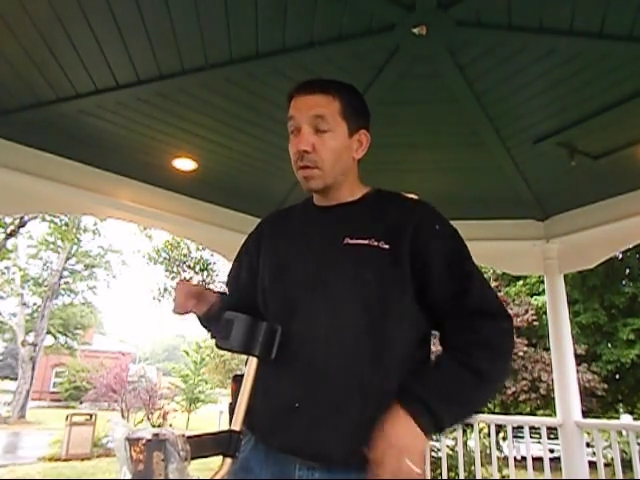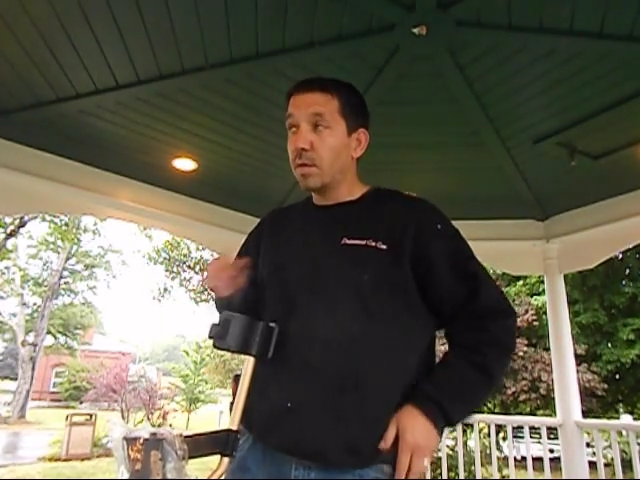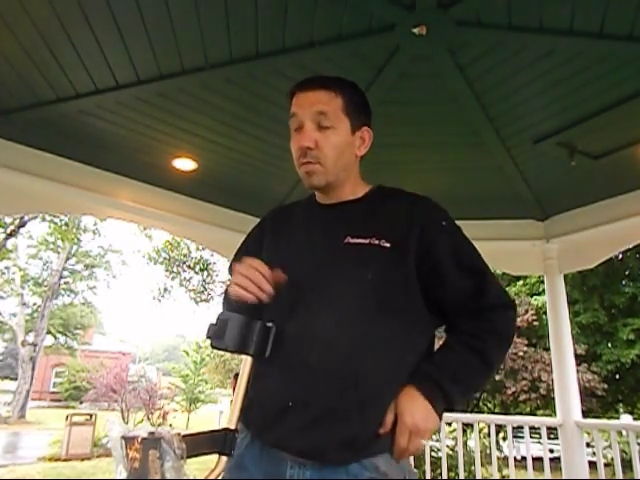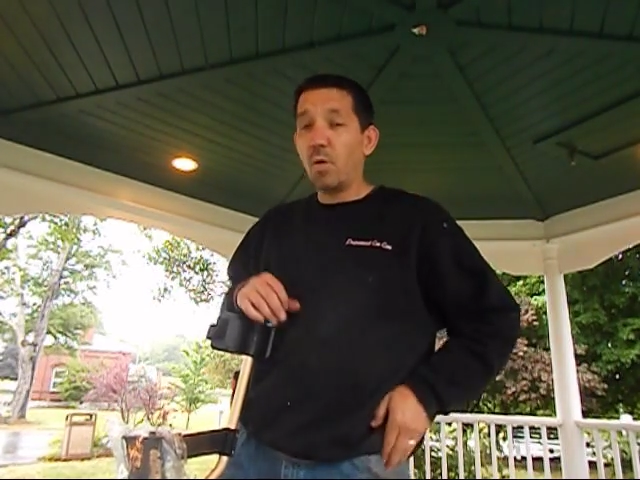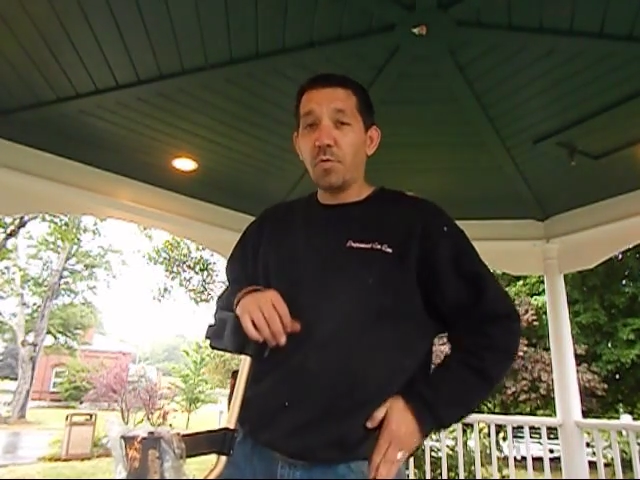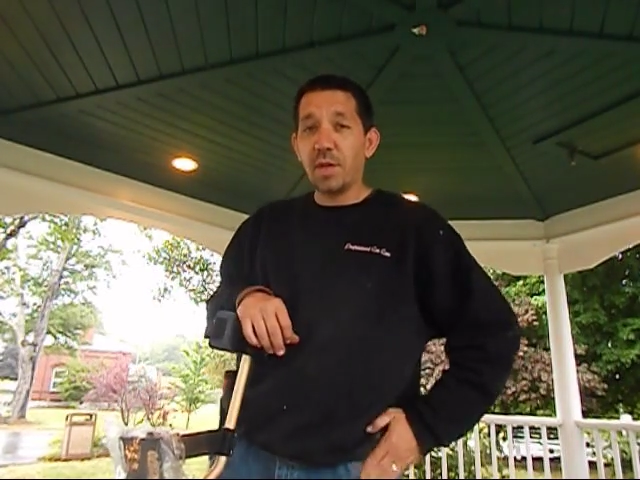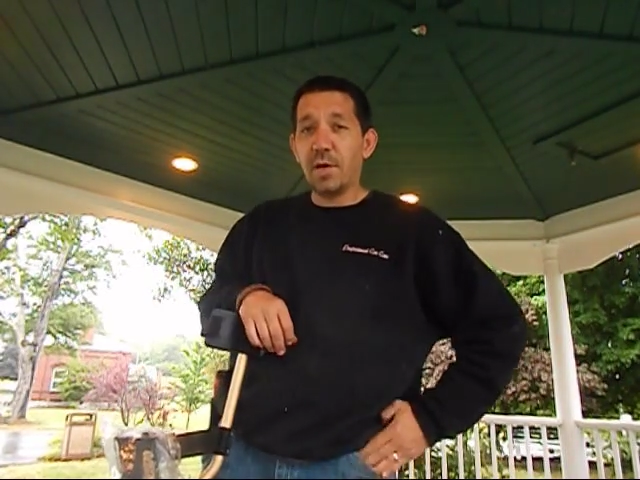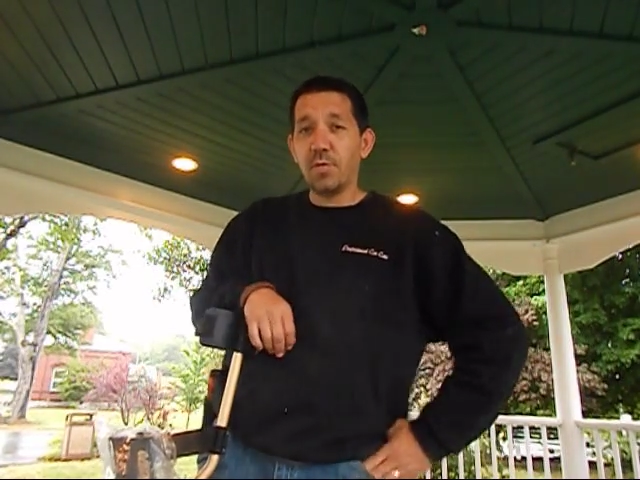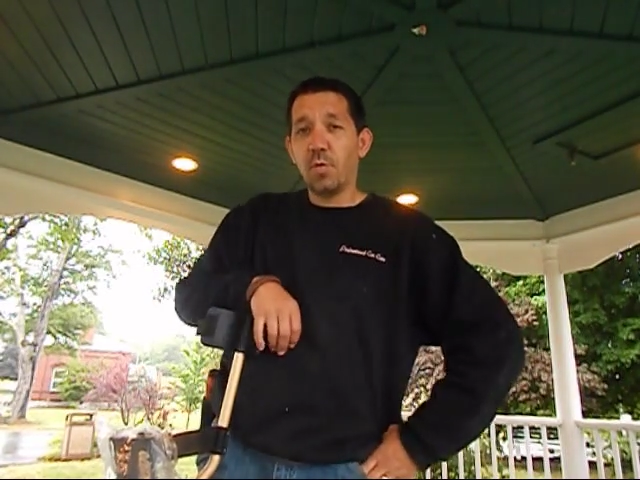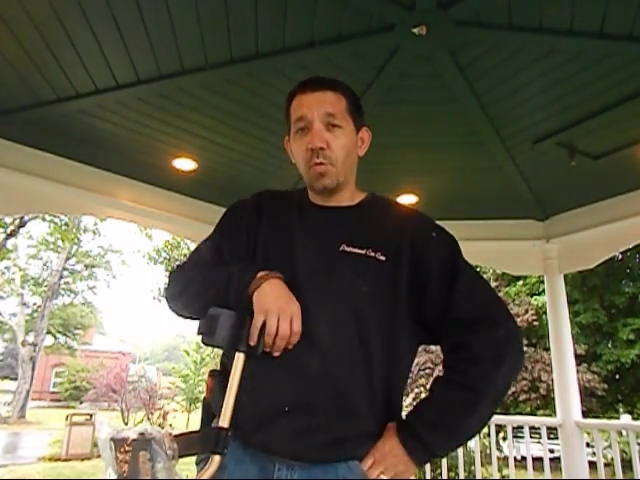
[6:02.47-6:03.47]
Hopefully out
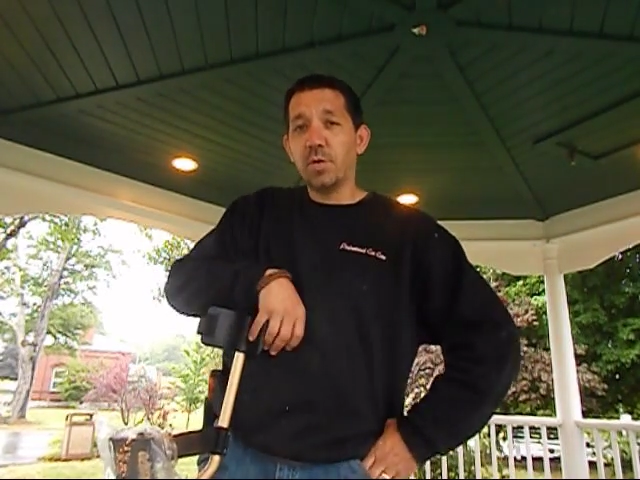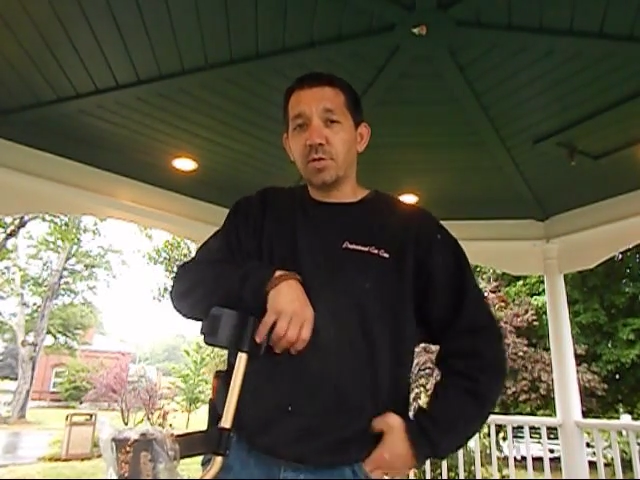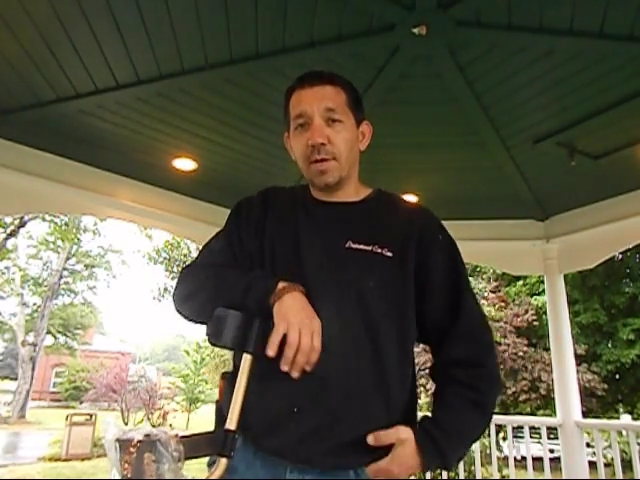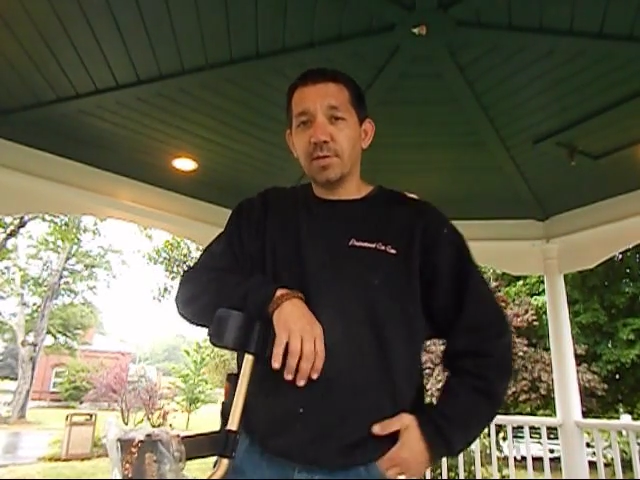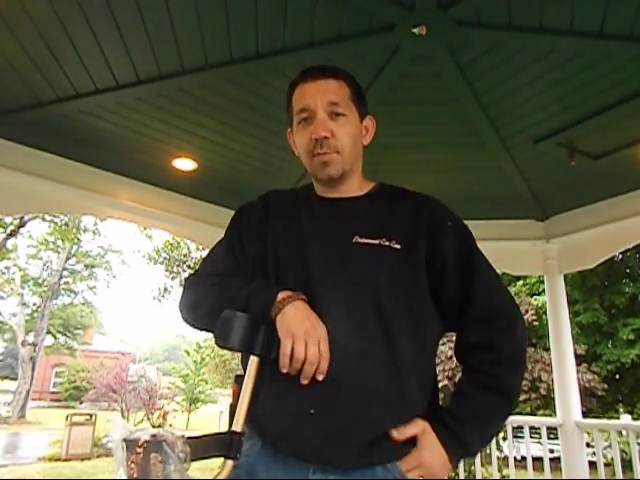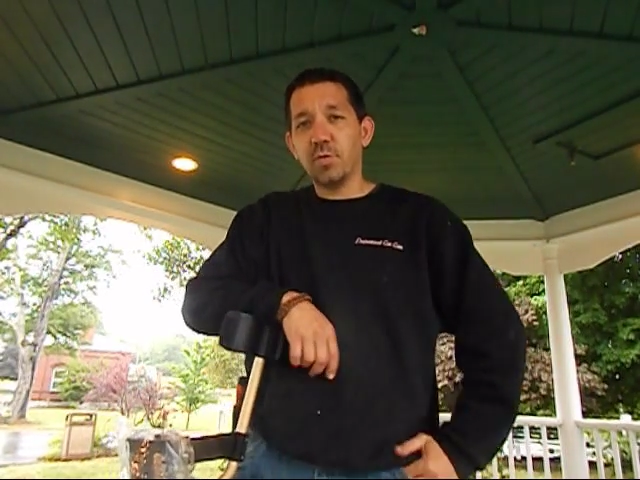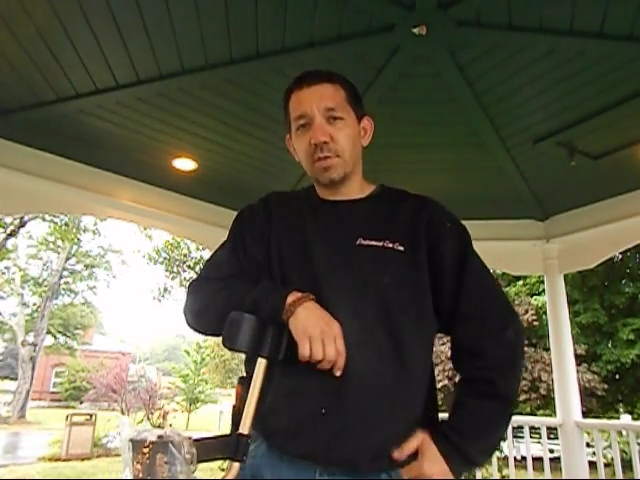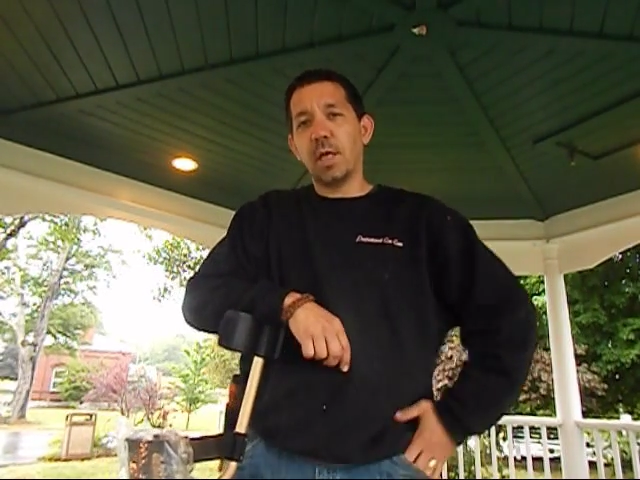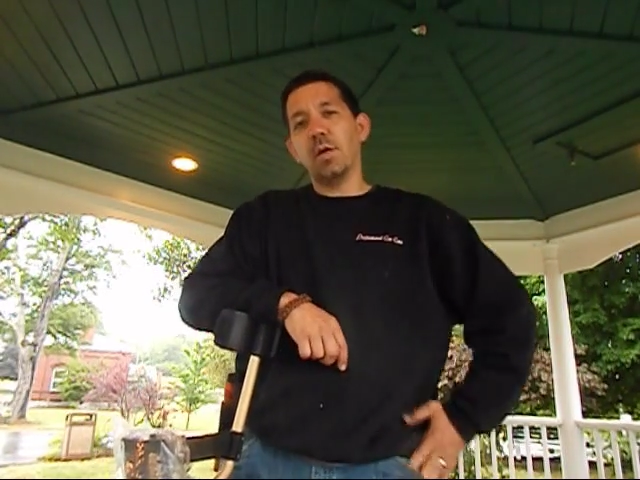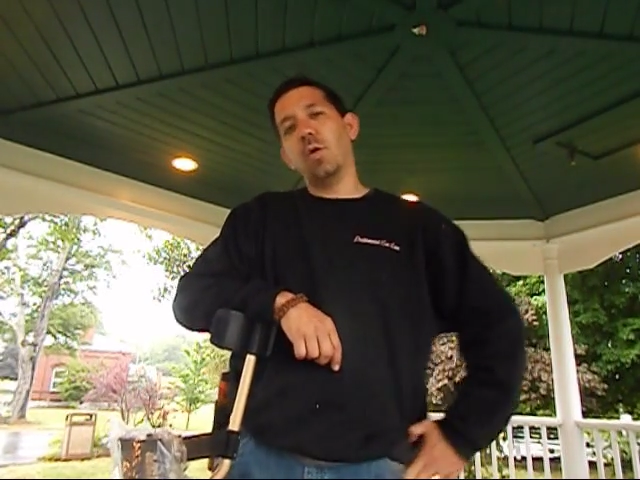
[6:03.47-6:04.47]
in the woods around some old
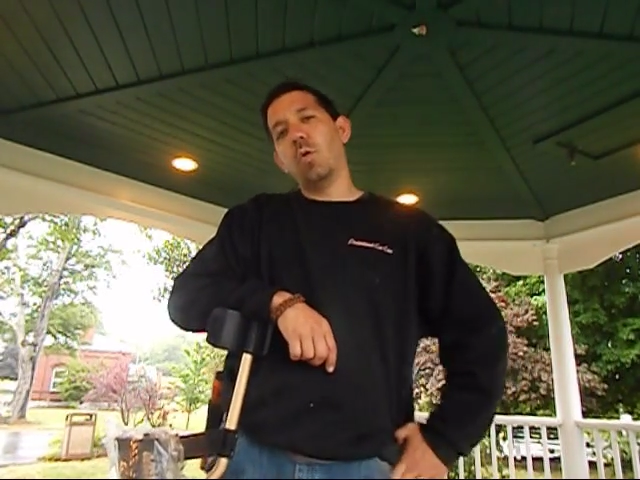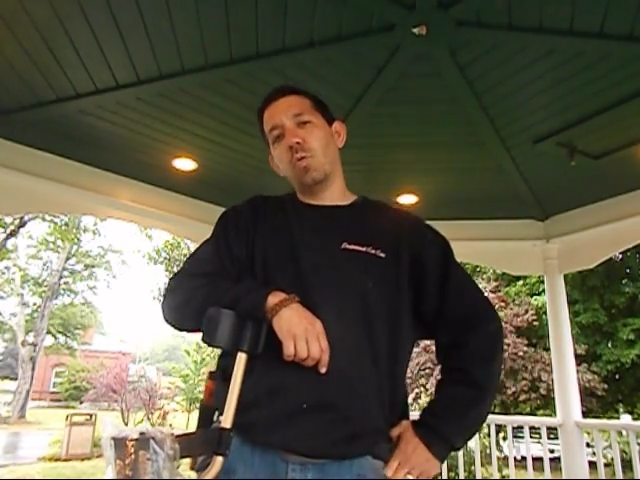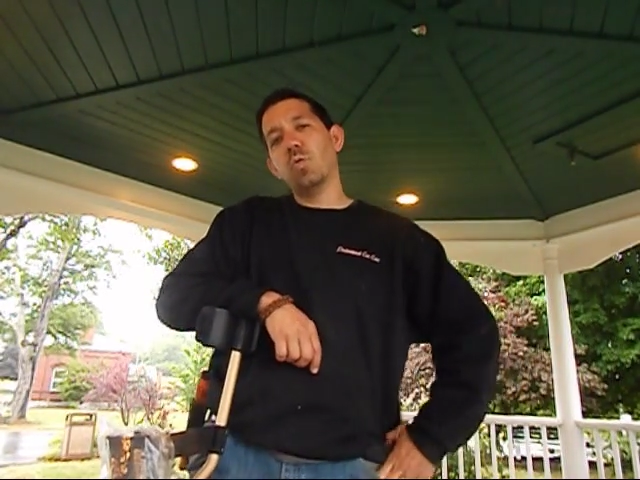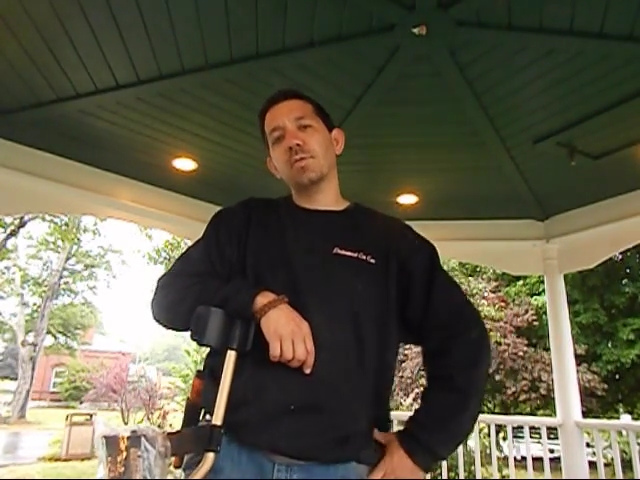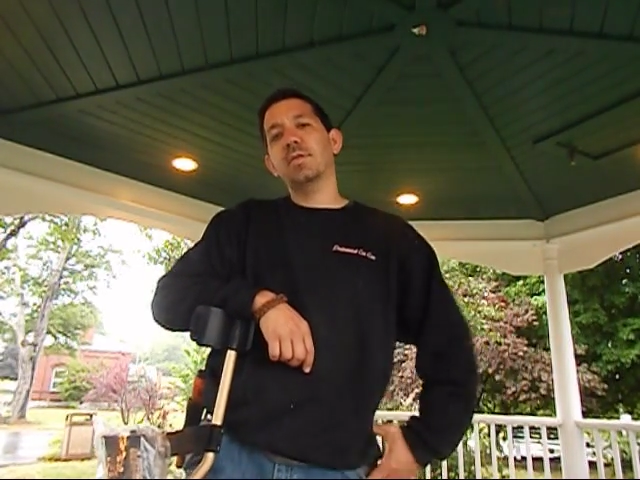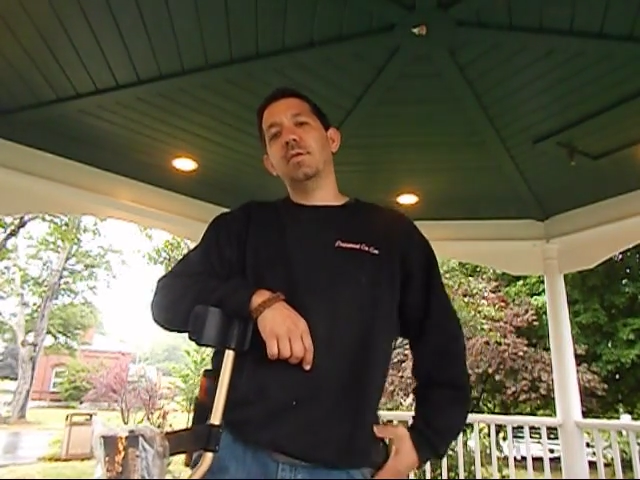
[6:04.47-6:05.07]
cellar holes,